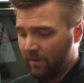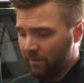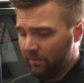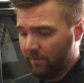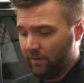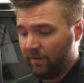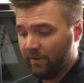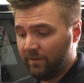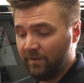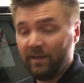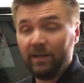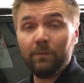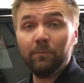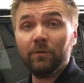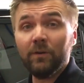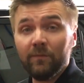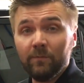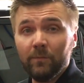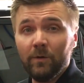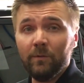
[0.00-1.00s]
thought I'd take a
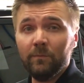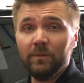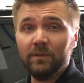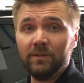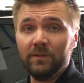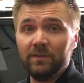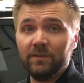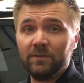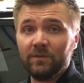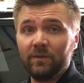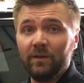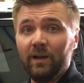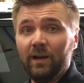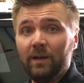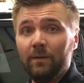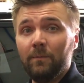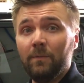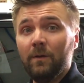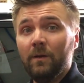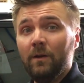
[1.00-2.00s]
brief moment to
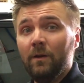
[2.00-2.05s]
describe